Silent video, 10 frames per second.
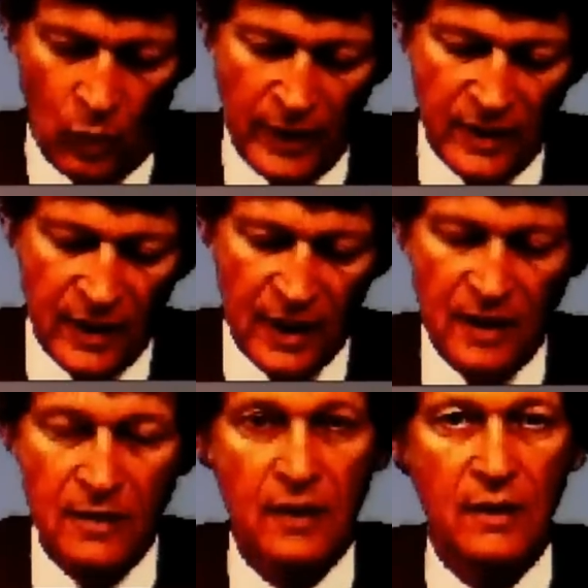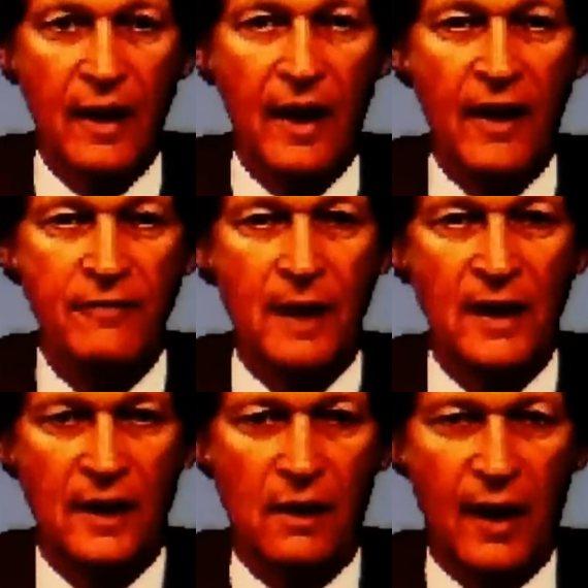We did have
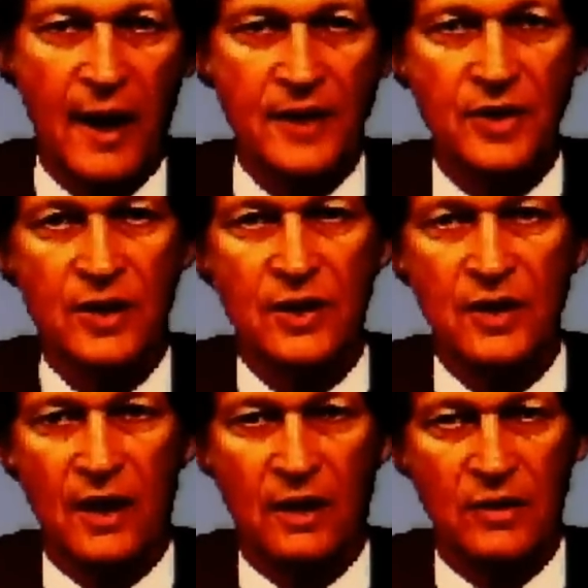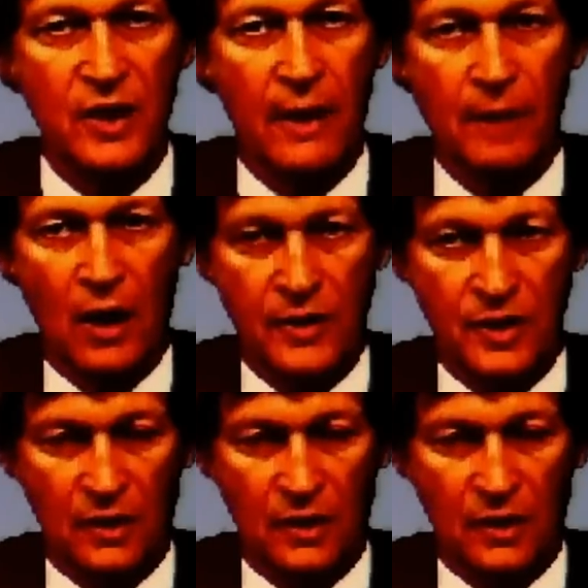many classes and seminars